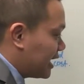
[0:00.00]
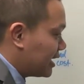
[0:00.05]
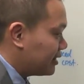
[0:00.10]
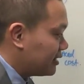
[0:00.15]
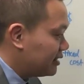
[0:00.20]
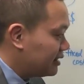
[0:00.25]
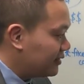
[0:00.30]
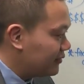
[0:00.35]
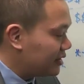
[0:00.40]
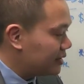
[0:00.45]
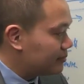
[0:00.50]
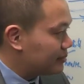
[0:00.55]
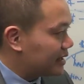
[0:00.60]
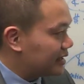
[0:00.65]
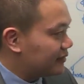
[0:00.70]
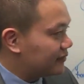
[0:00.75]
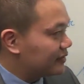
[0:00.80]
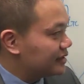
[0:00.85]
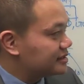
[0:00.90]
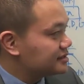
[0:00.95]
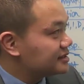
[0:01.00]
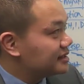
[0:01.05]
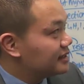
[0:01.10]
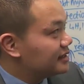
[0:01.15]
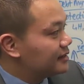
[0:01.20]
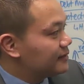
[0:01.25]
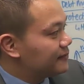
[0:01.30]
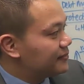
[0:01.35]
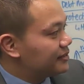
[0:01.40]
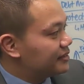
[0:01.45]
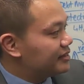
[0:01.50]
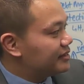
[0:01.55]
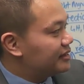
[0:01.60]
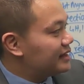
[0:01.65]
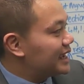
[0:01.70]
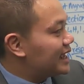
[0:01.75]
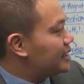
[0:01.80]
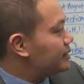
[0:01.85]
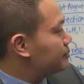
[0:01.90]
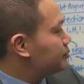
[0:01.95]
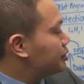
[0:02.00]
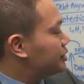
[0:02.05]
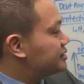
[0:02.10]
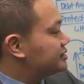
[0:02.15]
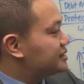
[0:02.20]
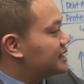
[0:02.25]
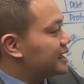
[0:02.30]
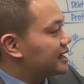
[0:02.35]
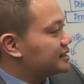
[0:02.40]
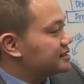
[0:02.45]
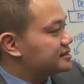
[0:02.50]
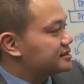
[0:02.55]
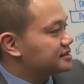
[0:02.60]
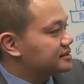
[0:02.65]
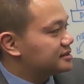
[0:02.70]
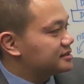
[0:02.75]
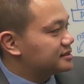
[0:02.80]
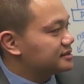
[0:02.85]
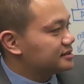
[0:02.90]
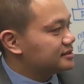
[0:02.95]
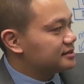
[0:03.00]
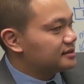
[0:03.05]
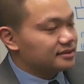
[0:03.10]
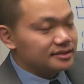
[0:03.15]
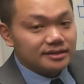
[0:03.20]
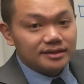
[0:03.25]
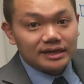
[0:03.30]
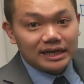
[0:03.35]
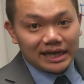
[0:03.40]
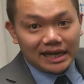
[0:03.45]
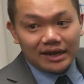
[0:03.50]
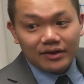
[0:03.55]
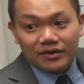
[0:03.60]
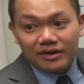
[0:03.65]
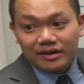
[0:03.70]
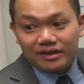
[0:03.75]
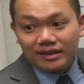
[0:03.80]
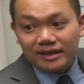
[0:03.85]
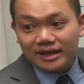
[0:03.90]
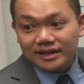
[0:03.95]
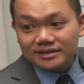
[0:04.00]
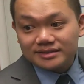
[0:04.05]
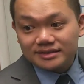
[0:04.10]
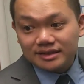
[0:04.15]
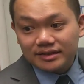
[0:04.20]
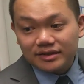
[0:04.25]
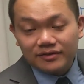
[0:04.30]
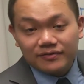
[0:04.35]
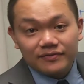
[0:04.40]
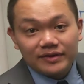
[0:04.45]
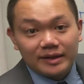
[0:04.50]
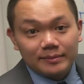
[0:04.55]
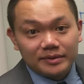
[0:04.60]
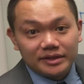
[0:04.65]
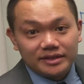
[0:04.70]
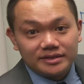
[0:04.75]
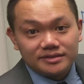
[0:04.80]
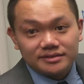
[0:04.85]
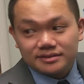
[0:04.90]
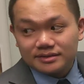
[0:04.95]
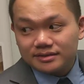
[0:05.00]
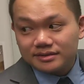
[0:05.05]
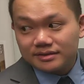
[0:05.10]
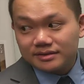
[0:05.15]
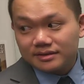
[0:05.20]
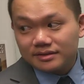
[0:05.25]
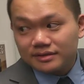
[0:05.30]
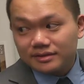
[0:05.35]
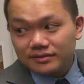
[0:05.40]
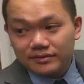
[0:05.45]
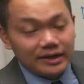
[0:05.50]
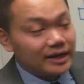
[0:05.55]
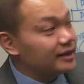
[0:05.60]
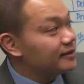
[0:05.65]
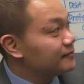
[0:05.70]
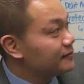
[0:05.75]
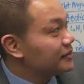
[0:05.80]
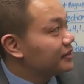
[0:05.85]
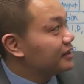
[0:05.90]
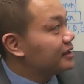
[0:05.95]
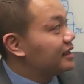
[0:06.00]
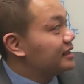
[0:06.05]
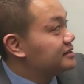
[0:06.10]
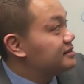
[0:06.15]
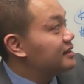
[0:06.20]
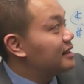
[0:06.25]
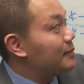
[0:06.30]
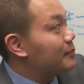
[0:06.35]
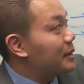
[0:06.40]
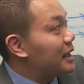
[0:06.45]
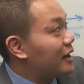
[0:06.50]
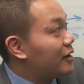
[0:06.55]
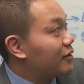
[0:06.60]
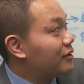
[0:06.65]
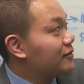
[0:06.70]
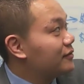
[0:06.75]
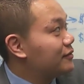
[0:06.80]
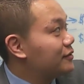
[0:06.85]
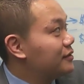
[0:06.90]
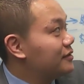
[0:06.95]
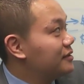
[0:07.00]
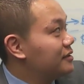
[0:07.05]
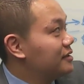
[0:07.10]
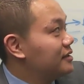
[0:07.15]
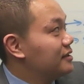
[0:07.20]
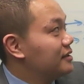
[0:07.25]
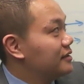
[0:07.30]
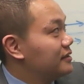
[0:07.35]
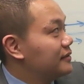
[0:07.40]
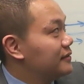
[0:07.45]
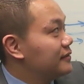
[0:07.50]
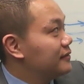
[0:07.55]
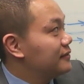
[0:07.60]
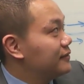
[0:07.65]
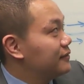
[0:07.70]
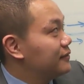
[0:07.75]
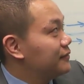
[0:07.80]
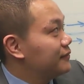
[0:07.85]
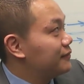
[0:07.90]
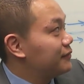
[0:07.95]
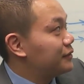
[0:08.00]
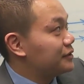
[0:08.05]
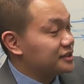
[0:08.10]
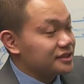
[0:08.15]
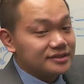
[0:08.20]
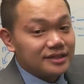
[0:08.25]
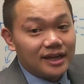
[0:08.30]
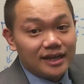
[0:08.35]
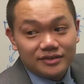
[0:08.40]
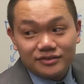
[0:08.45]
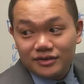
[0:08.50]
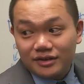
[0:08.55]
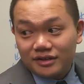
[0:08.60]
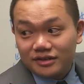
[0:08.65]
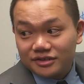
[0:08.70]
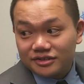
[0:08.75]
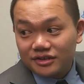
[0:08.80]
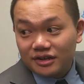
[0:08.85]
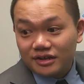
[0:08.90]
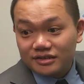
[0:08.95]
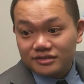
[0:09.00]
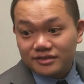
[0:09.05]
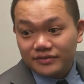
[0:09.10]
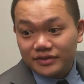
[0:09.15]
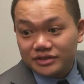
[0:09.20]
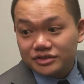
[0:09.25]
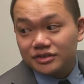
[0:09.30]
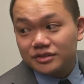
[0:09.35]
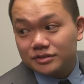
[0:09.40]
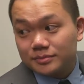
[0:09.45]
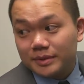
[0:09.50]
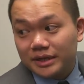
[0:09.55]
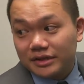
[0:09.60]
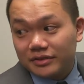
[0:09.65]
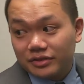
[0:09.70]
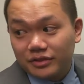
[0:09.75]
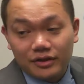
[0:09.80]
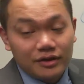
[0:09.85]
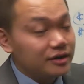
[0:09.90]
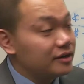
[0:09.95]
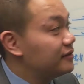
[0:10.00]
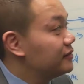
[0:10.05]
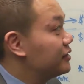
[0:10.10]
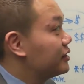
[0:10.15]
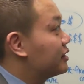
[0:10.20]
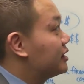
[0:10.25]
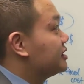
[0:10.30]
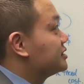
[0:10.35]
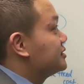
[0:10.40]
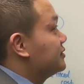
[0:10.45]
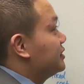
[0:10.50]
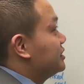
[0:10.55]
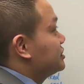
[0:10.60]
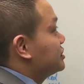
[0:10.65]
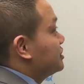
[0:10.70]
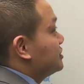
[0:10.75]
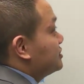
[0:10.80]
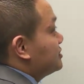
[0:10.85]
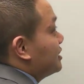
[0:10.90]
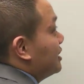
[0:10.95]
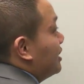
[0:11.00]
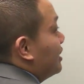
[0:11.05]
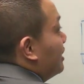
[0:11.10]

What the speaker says: and the living benefits, that protects our clients and their families, right? Isn't that powerful? For just $100 cost of insurance, about a third of the cost of insurance.